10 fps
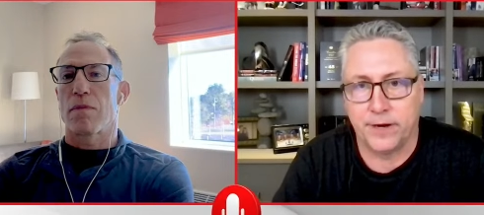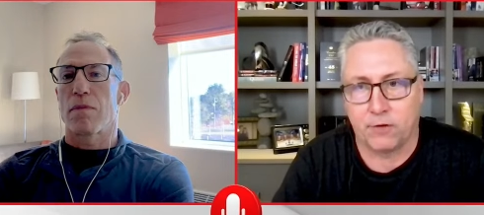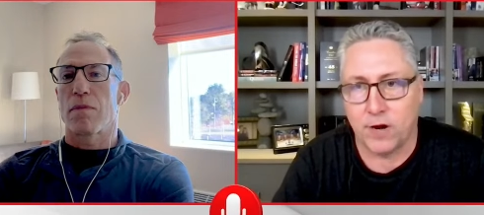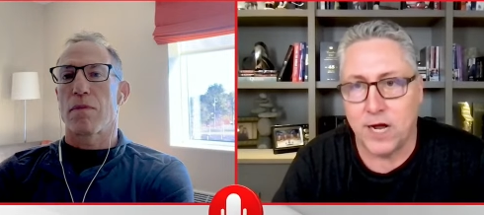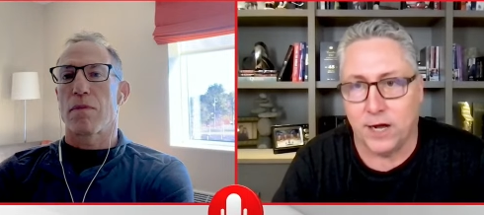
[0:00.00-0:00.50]

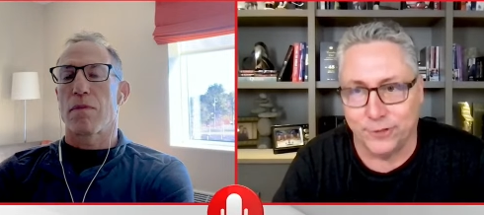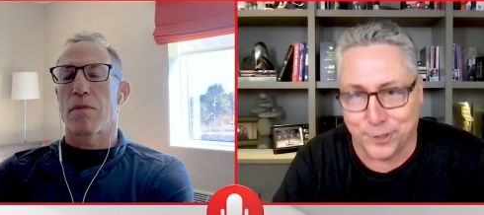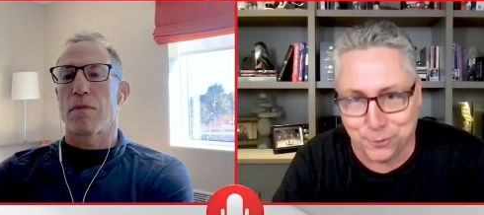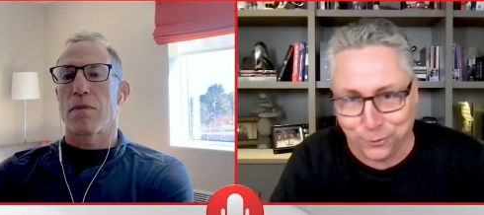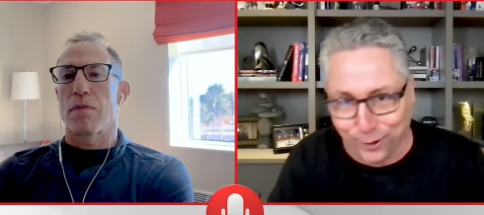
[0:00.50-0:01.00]
Speaker 1: around to
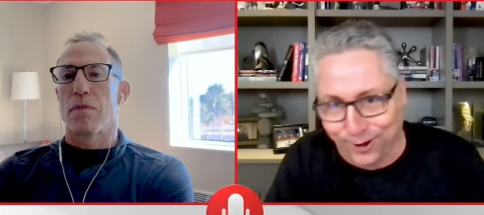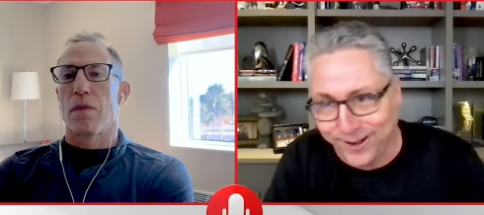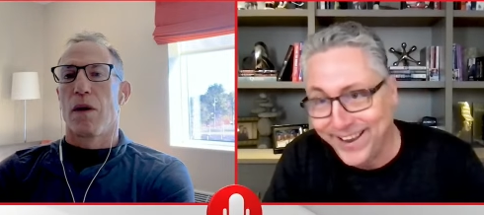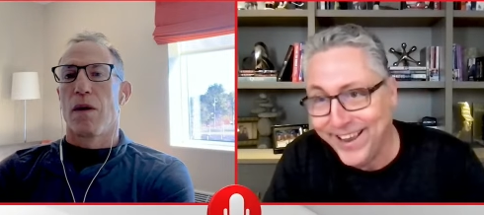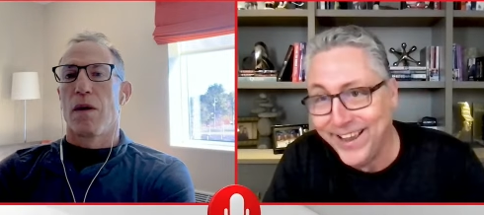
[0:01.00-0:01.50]
worry
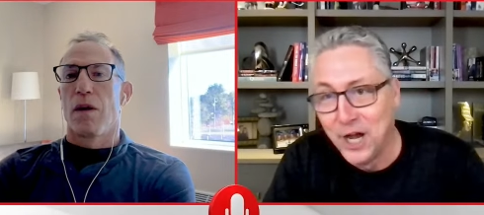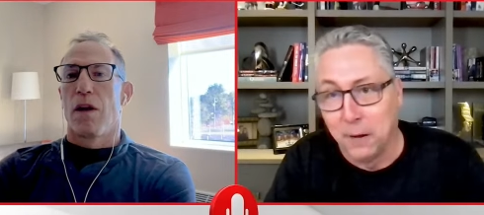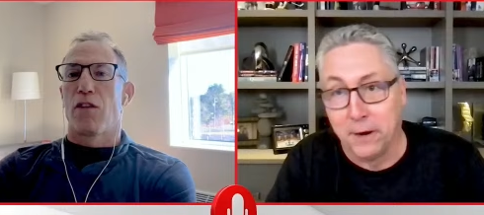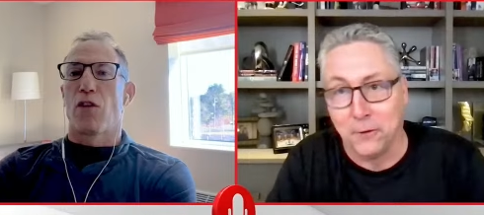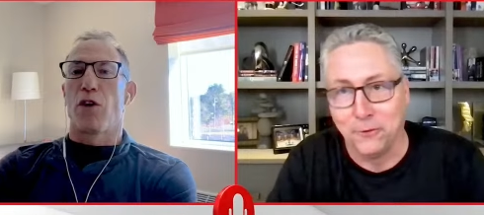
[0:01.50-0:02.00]

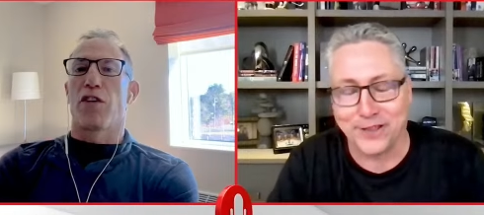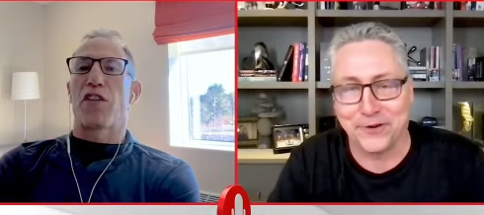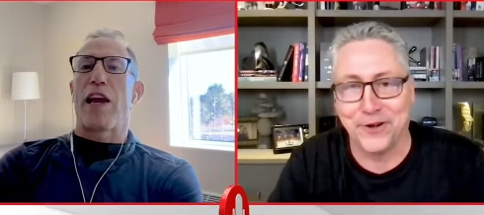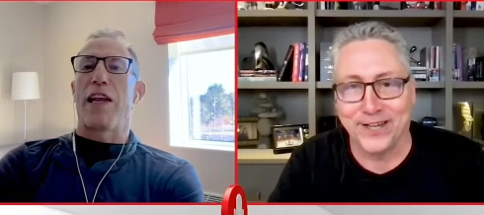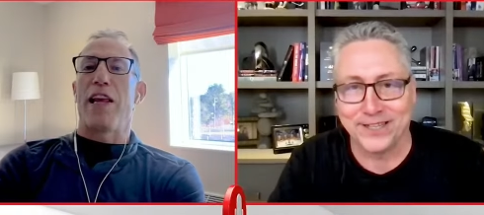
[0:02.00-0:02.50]
about. so you're
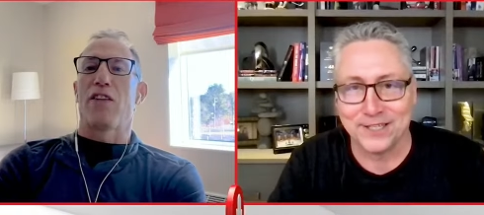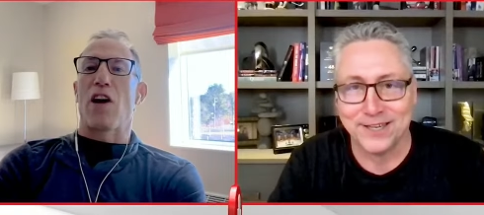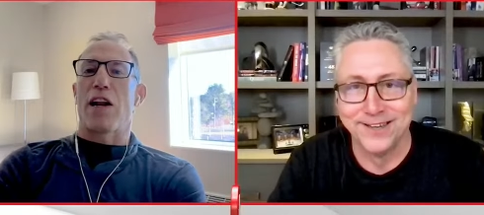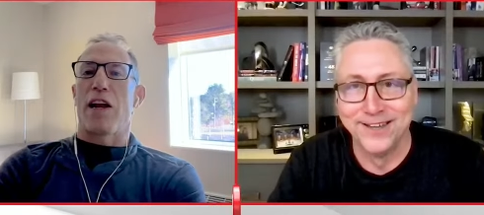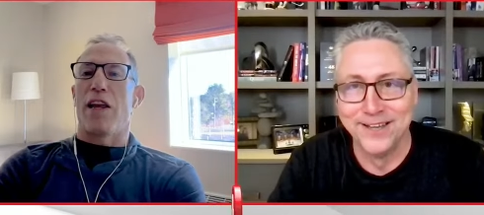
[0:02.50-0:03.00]
saying this...
Speaker 2: he's
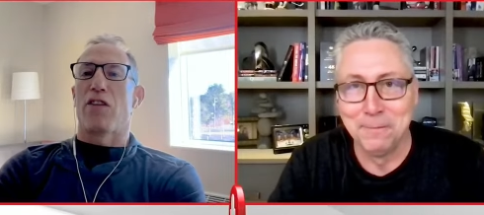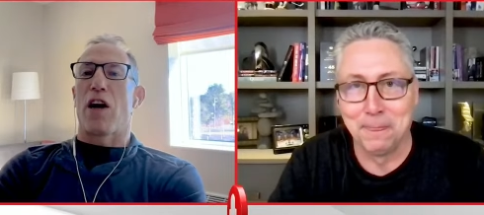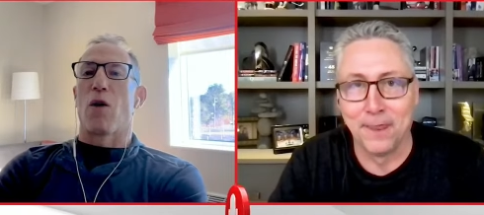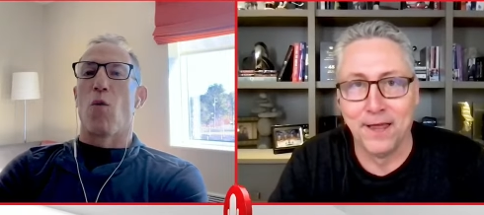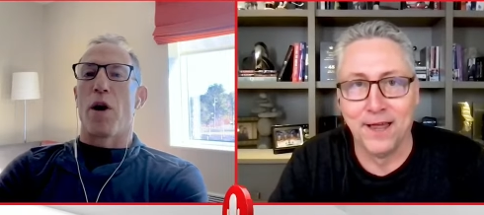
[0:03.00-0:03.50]
got a he's
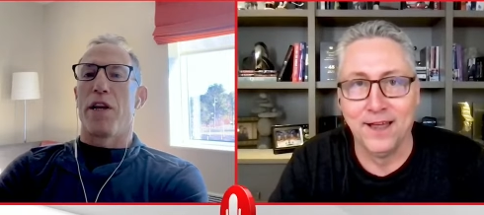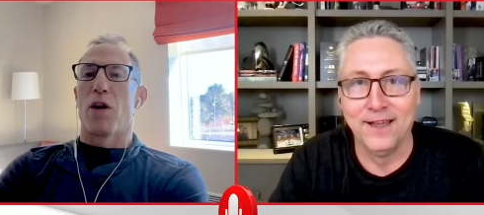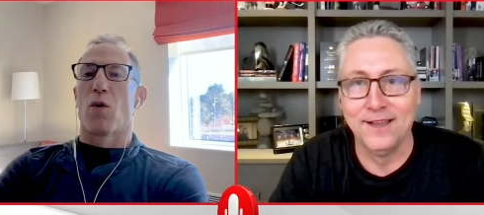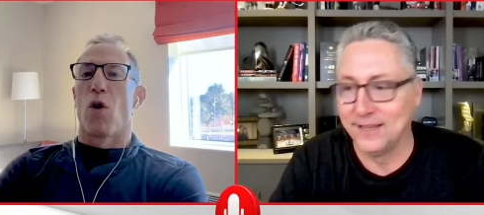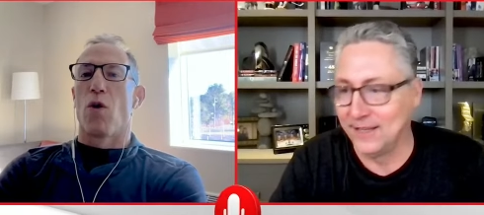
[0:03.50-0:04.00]
got a one
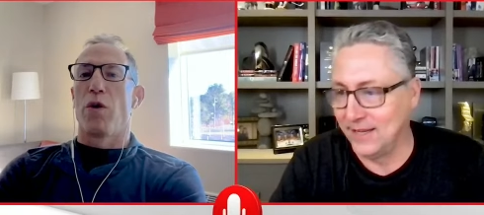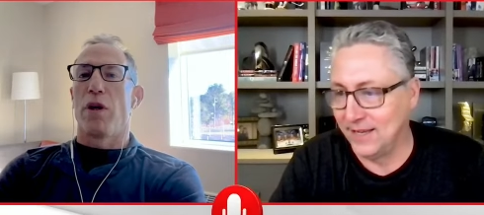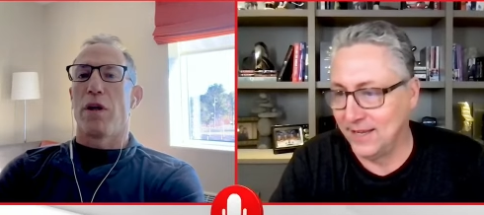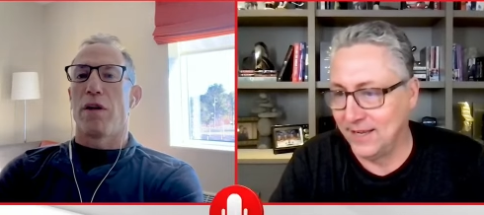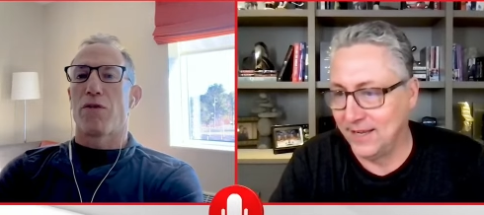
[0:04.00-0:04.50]
year road.
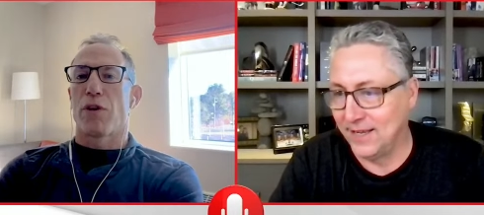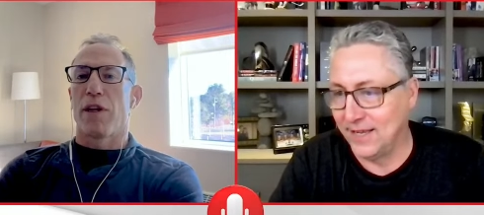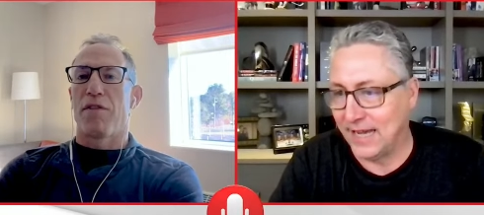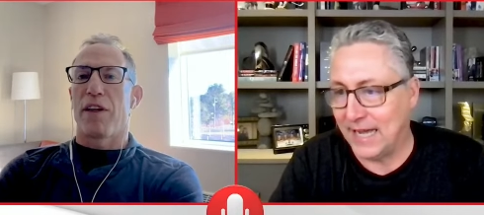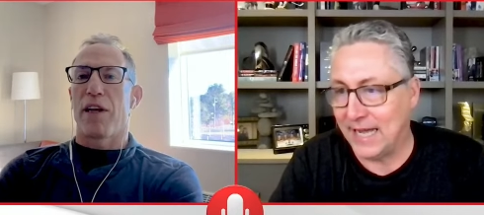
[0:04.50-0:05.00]

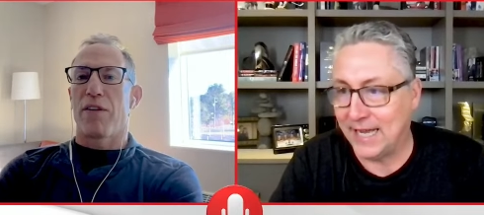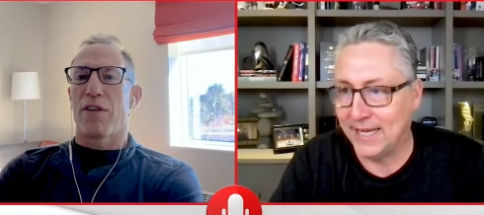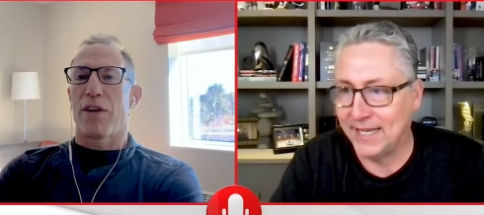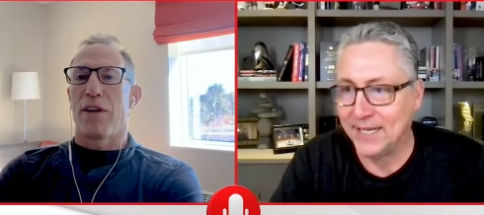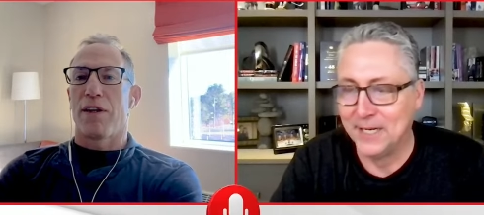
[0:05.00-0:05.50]
living,
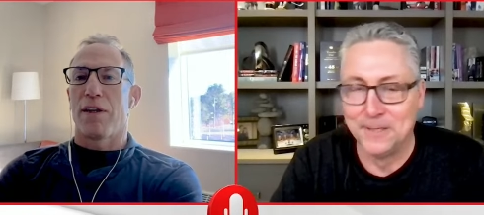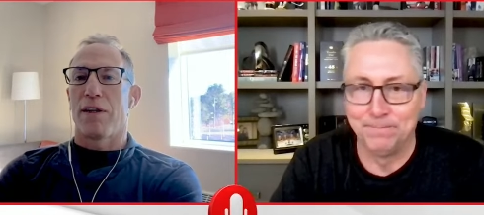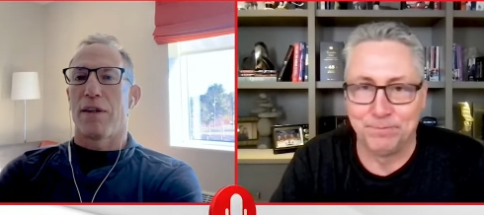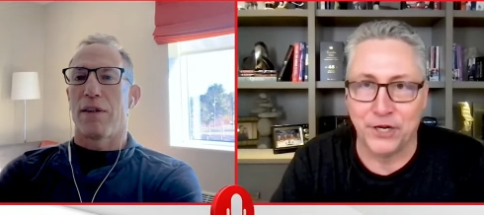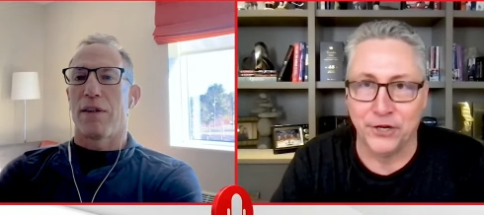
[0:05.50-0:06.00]
does
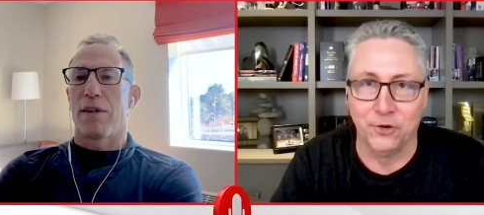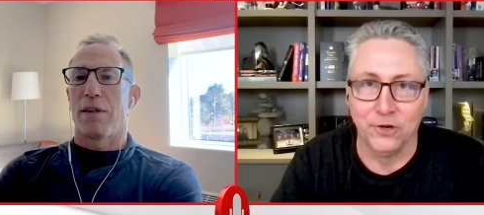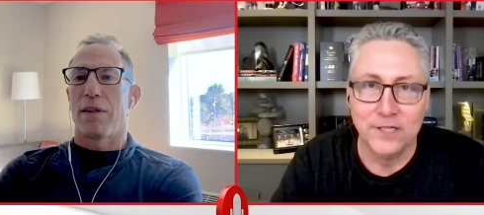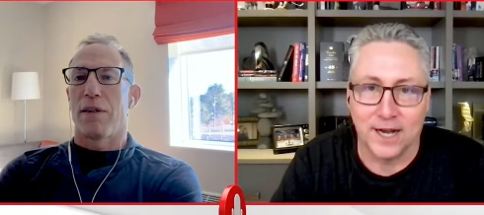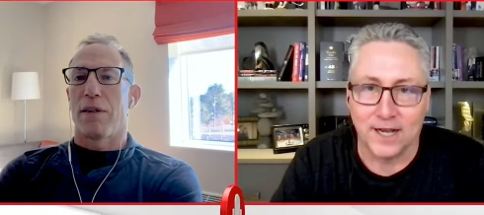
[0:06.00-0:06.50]
two.
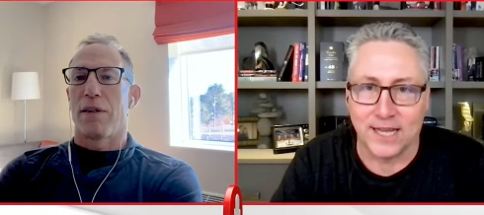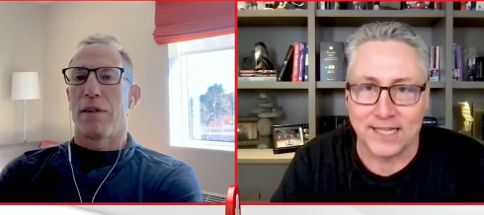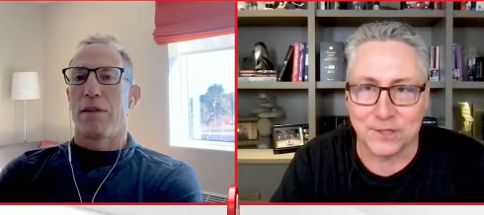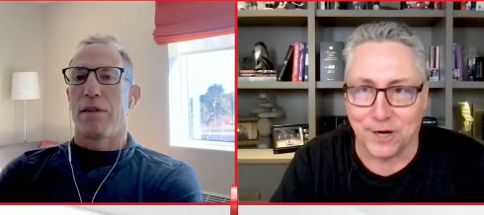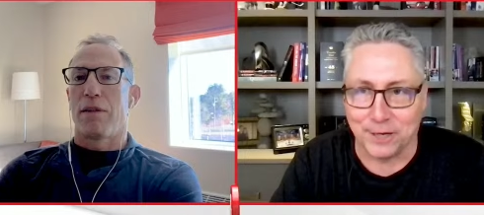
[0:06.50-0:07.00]
Speaker 1: That's
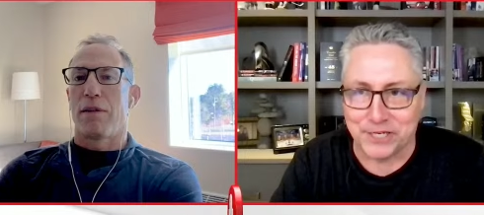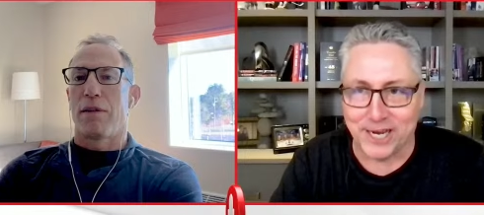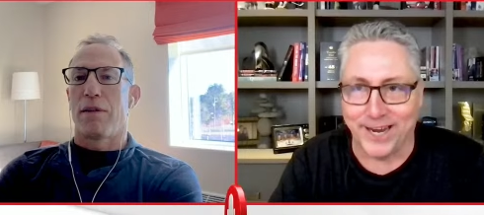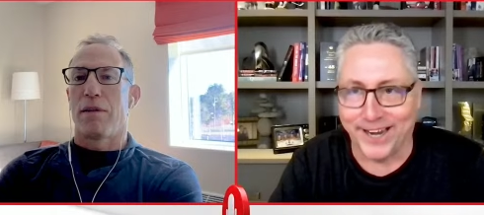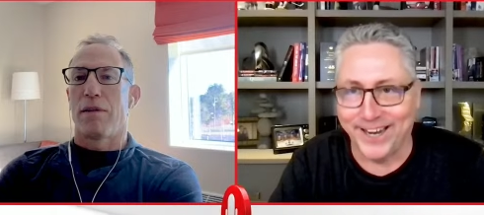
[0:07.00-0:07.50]
what I'm
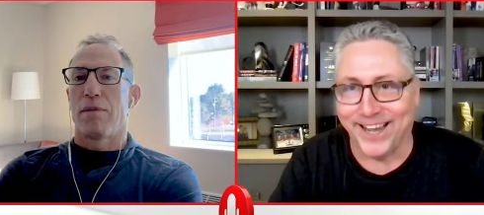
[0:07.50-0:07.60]
saying.